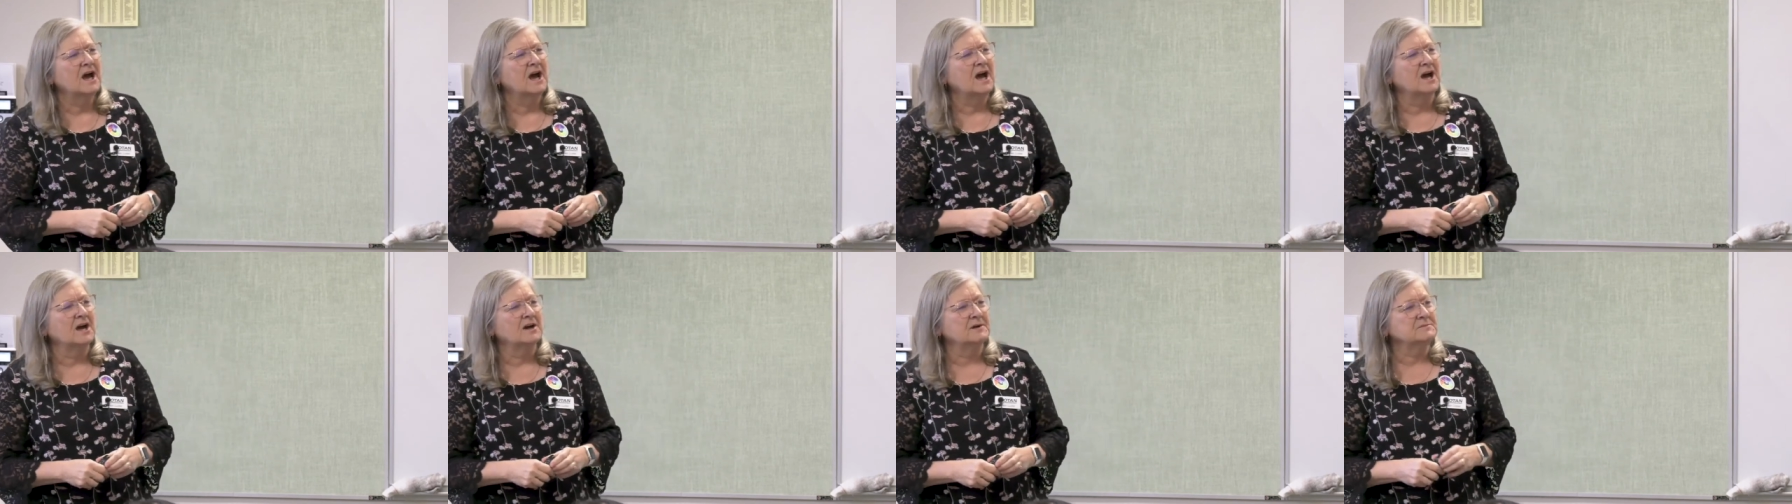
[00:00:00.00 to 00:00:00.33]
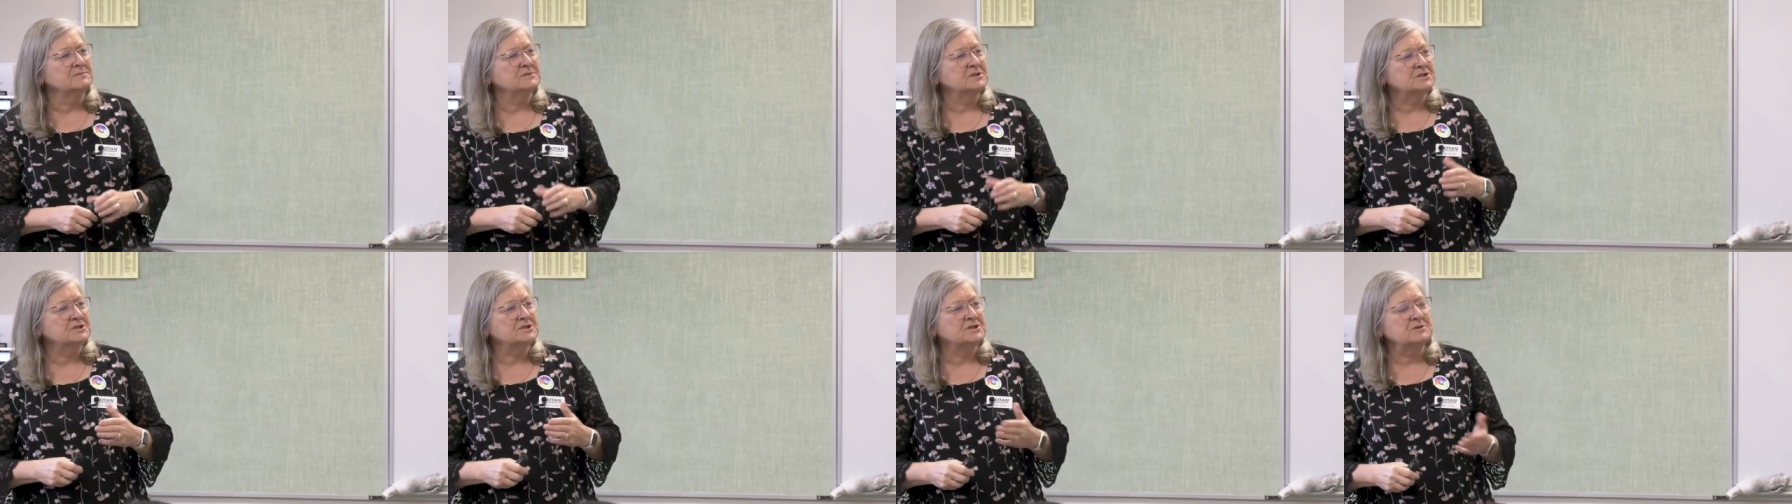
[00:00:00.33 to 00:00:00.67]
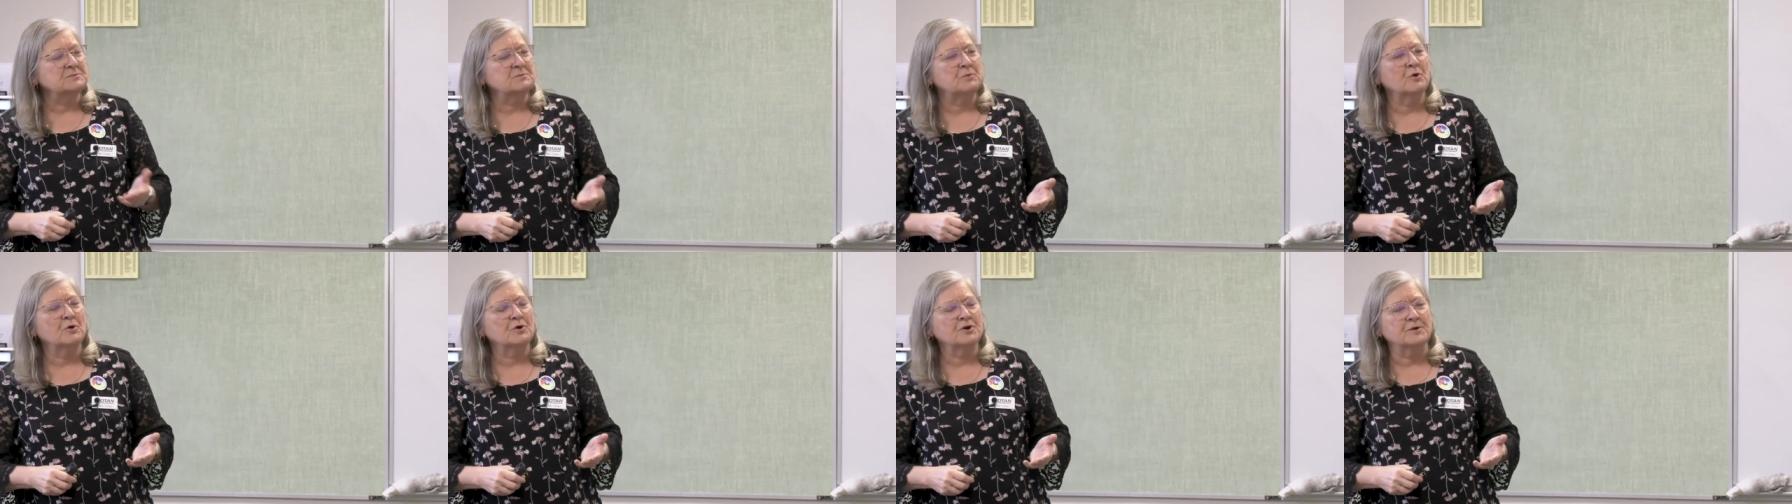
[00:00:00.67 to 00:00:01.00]
um, to
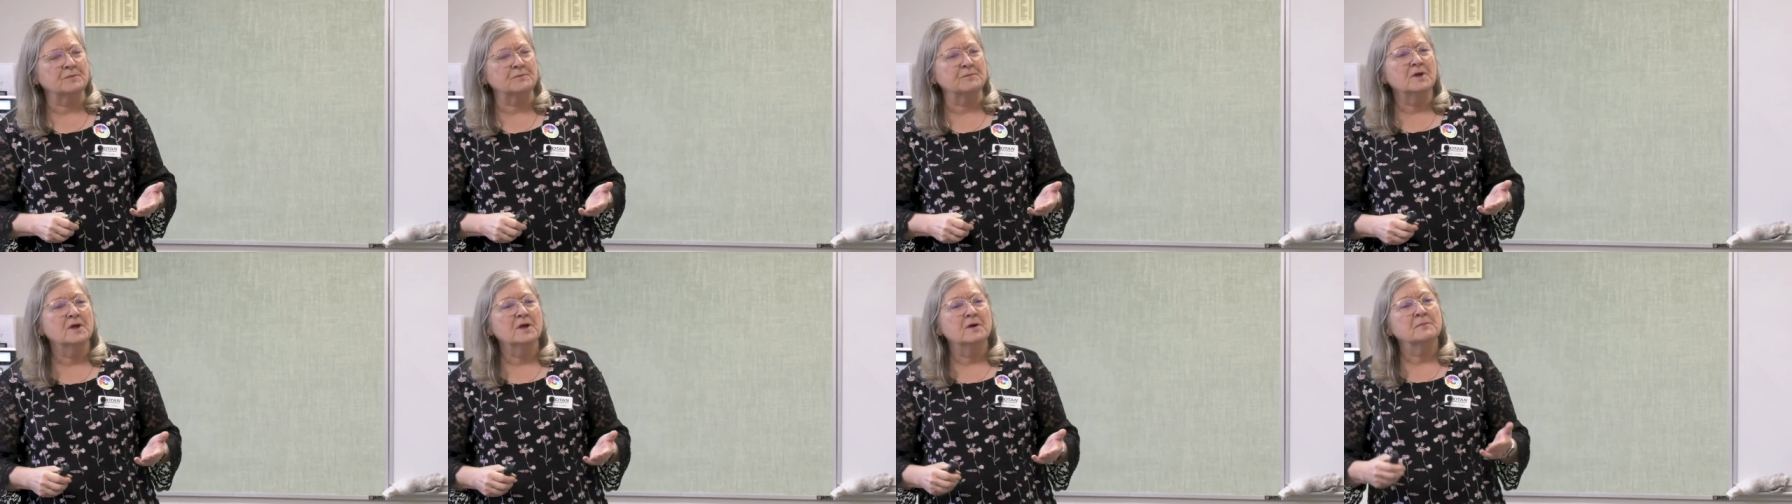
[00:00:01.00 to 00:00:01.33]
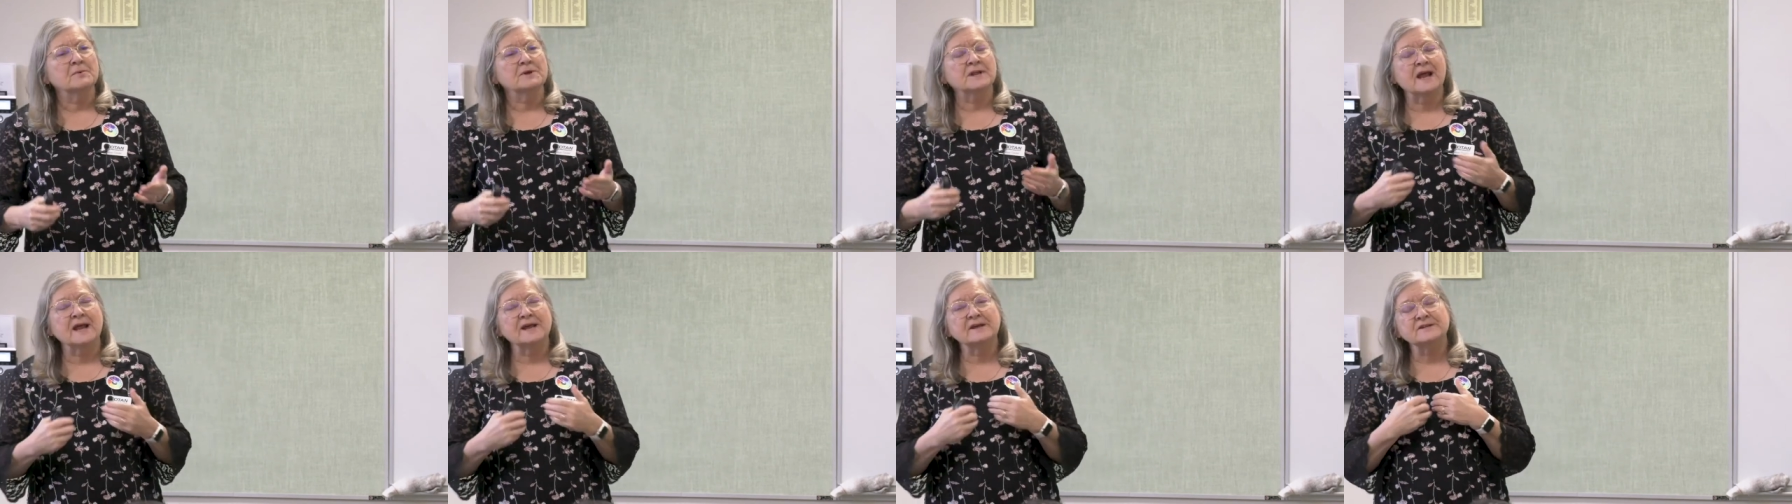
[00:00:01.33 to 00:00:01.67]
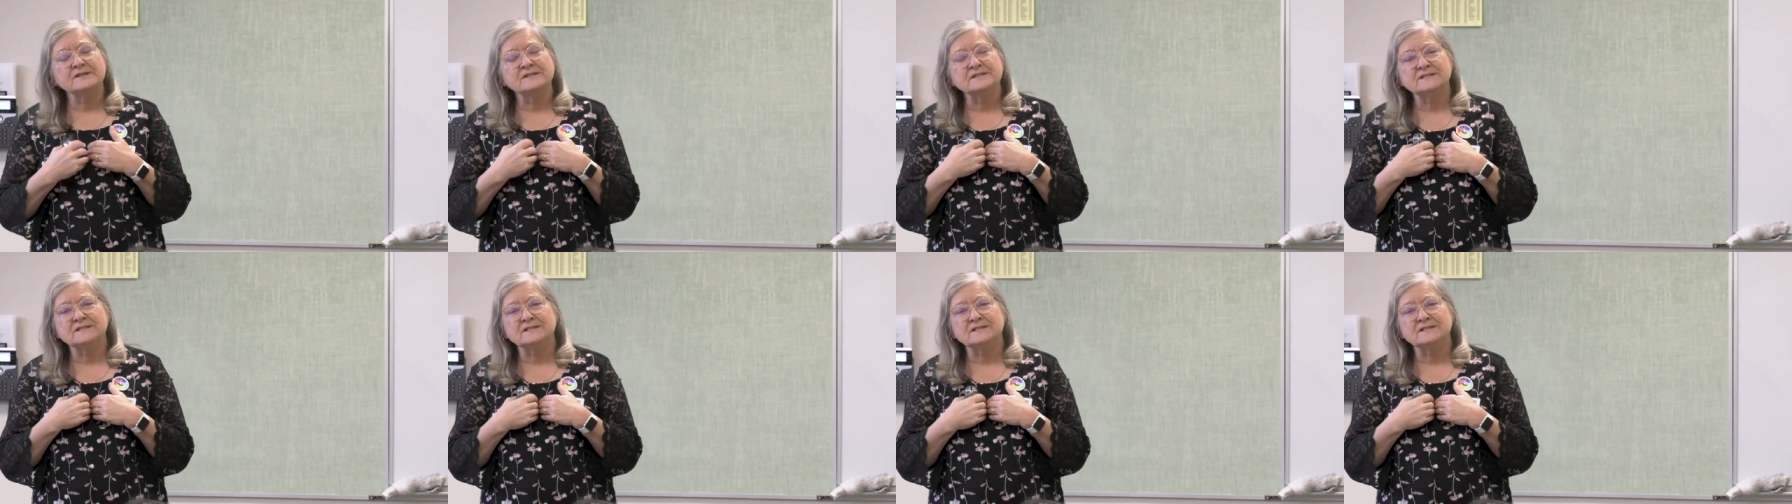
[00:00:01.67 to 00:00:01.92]
support them. But I could